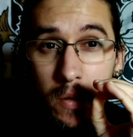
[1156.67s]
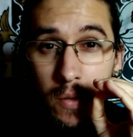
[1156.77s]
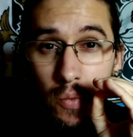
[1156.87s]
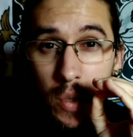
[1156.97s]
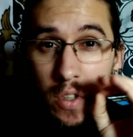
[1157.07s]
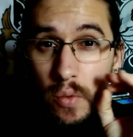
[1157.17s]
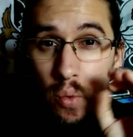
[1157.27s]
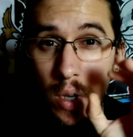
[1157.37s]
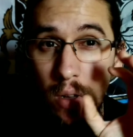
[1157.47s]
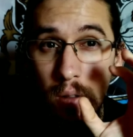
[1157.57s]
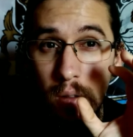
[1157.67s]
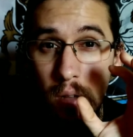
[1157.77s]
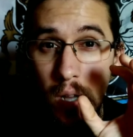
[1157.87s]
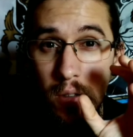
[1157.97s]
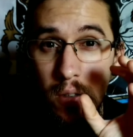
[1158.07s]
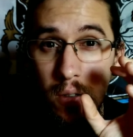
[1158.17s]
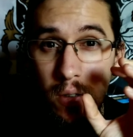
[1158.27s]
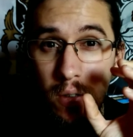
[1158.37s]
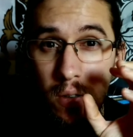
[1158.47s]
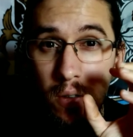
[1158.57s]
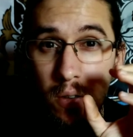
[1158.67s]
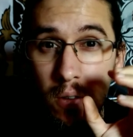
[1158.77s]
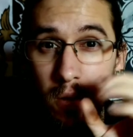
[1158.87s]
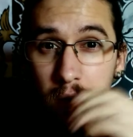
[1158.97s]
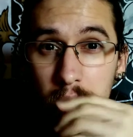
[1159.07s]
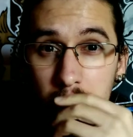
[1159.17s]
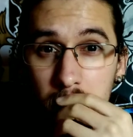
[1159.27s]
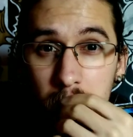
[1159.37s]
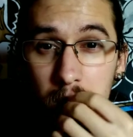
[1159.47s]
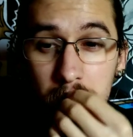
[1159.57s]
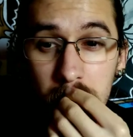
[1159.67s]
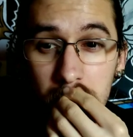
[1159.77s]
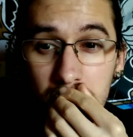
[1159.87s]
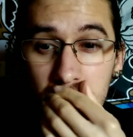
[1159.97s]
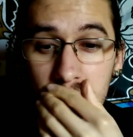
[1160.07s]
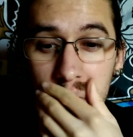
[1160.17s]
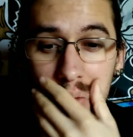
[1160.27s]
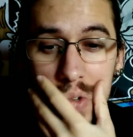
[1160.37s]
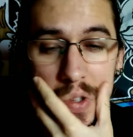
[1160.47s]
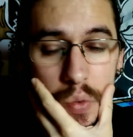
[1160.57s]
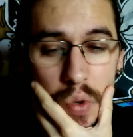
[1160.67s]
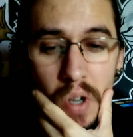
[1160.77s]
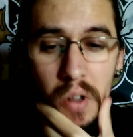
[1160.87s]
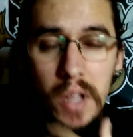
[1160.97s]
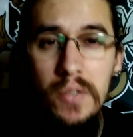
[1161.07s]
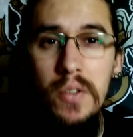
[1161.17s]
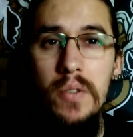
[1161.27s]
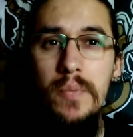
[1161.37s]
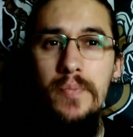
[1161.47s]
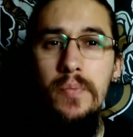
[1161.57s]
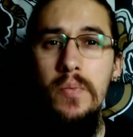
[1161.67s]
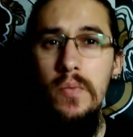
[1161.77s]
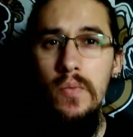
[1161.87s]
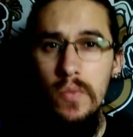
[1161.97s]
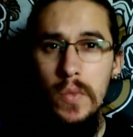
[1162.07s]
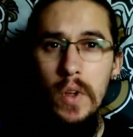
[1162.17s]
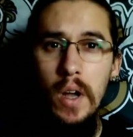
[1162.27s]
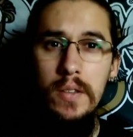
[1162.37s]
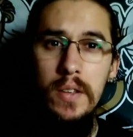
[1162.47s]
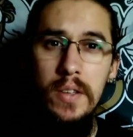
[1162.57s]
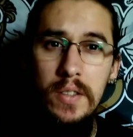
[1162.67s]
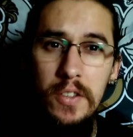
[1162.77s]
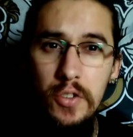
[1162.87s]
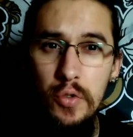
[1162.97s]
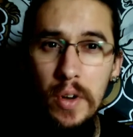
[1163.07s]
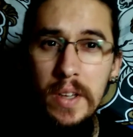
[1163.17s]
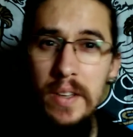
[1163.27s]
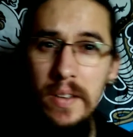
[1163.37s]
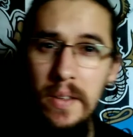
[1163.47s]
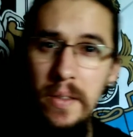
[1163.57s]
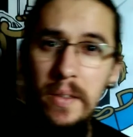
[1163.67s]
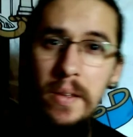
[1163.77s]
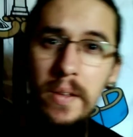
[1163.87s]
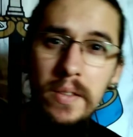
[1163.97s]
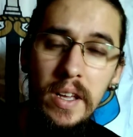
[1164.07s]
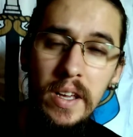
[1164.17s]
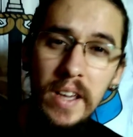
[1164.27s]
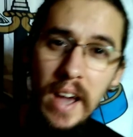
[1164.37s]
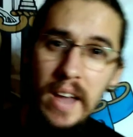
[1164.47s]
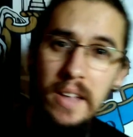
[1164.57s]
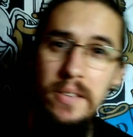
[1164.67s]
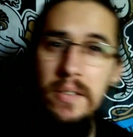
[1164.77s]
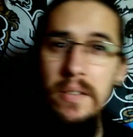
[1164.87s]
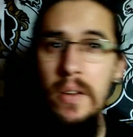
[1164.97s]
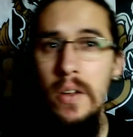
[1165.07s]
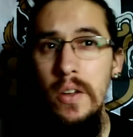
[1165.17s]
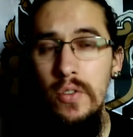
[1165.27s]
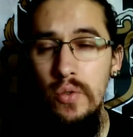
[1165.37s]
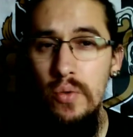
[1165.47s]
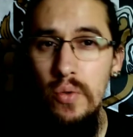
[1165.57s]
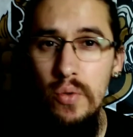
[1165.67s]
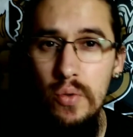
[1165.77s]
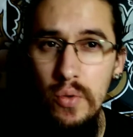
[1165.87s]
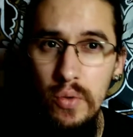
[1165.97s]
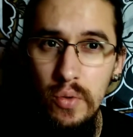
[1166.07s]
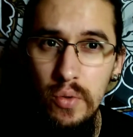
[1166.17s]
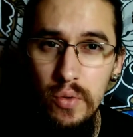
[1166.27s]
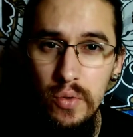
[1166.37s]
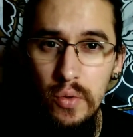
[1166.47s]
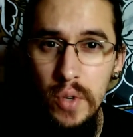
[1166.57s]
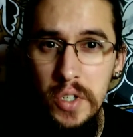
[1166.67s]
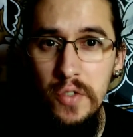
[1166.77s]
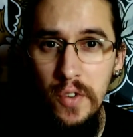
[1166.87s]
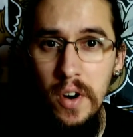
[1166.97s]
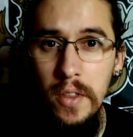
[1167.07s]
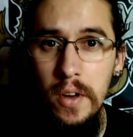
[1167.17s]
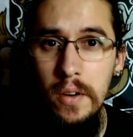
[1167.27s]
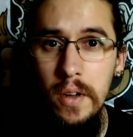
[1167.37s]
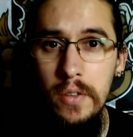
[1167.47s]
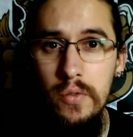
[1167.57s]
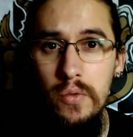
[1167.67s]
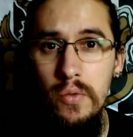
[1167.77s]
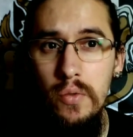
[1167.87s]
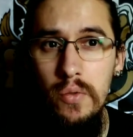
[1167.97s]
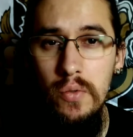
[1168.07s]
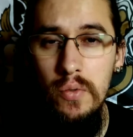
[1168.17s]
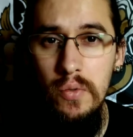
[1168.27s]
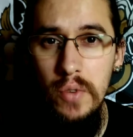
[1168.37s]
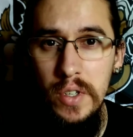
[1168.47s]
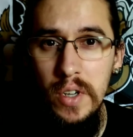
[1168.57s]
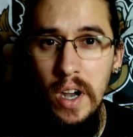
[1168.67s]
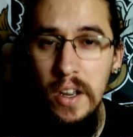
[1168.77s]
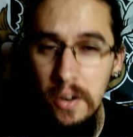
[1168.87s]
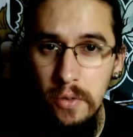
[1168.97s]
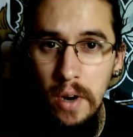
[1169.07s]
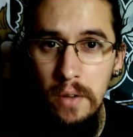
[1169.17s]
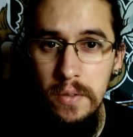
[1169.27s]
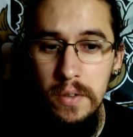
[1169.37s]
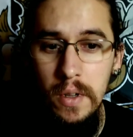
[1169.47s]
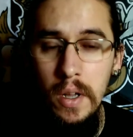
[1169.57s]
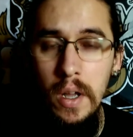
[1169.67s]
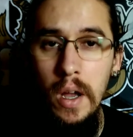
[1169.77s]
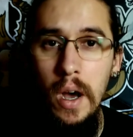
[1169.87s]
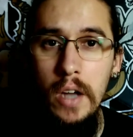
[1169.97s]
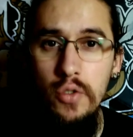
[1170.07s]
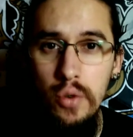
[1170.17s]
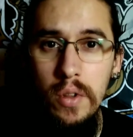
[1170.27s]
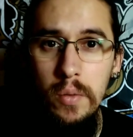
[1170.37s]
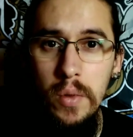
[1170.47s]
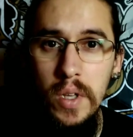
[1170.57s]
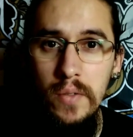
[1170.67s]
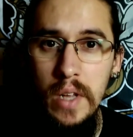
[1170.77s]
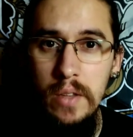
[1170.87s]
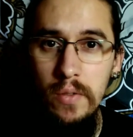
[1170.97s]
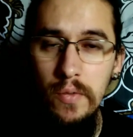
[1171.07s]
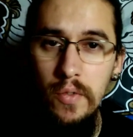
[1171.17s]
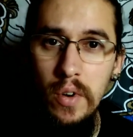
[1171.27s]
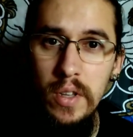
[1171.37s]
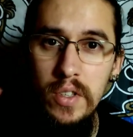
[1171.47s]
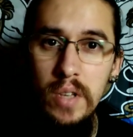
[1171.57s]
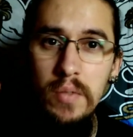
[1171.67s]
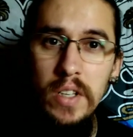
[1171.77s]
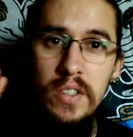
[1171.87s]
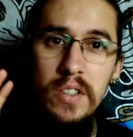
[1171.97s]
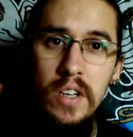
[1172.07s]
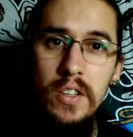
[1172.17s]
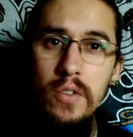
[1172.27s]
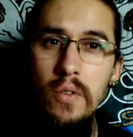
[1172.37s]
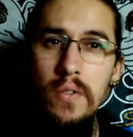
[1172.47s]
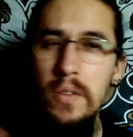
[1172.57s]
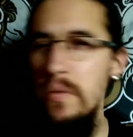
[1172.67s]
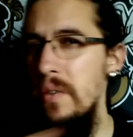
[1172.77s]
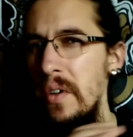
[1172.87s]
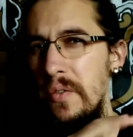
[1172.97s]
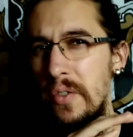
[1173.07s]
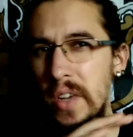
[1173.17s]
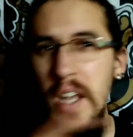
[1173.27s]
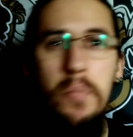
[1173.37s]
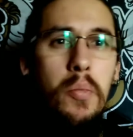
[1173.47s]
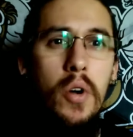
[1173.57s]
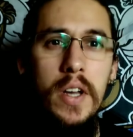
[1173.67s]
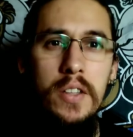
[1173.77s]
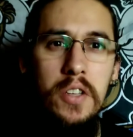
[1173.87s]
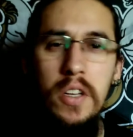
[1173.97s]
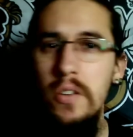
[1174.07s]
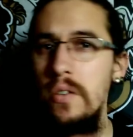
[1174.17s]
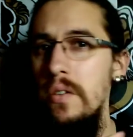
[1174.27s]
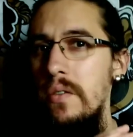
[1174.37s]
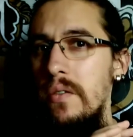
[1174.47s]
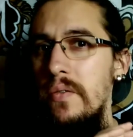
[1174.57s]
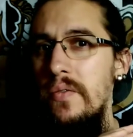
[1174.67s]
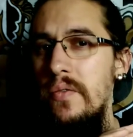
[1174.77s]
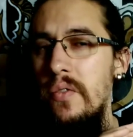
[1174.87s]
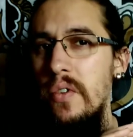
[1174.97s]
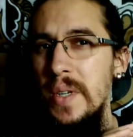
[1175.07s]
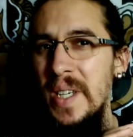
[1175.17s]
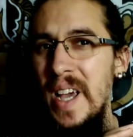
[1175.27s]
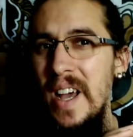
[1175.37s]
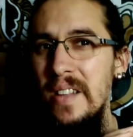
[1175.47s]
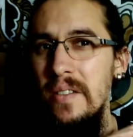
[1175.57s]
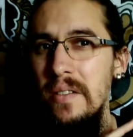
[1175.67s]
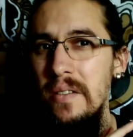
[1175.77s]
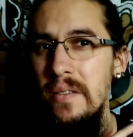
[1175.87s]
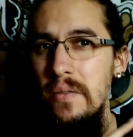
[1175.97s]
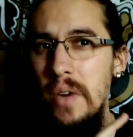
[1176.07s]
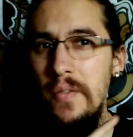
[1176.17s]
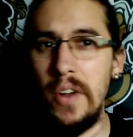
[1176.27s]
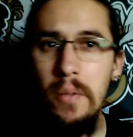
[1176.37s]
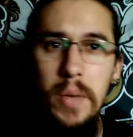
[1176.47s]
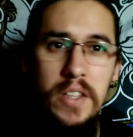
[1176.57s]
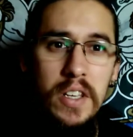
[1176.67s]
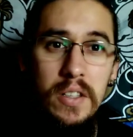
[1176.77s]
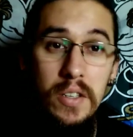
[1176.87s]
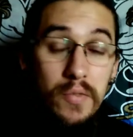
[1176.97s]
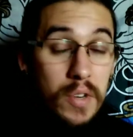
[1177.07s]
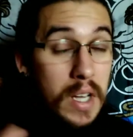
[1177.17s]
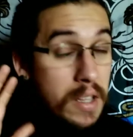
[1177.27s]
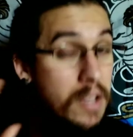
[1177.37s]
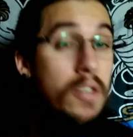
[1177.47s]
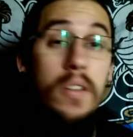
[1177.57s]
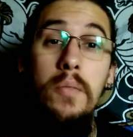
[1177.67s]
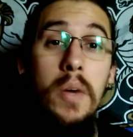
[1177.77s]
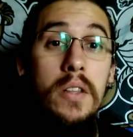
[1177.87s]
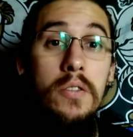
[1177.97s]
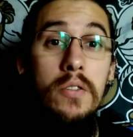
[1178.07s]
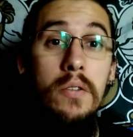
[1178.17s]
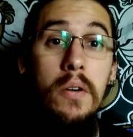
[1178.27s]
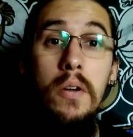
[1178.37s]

with the will and the, the, the, the with the will and the and the strength that he has to to reach further and uh, to reach higher grounds I truly believe that for a team that's starting over new, forget Pochettino, forget uh, Rafael Benitez, forget any other manager.